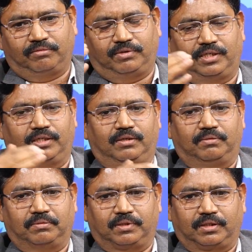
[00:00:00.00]

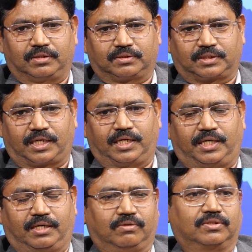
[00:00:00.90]
we
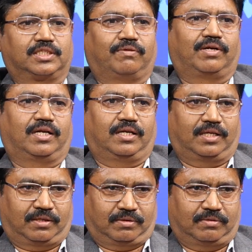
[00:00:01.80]
studied several
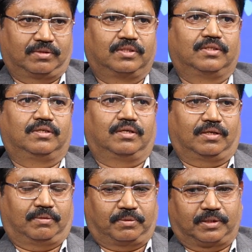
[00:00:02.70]

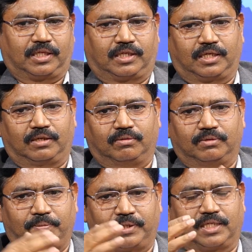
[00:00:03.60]
that
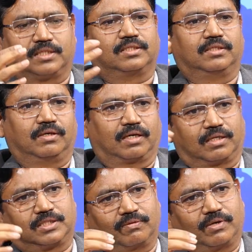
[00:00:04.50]
images
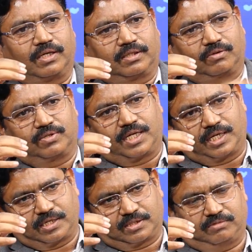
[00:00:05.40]
across several thousand
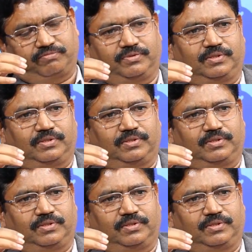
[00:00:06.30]
acres of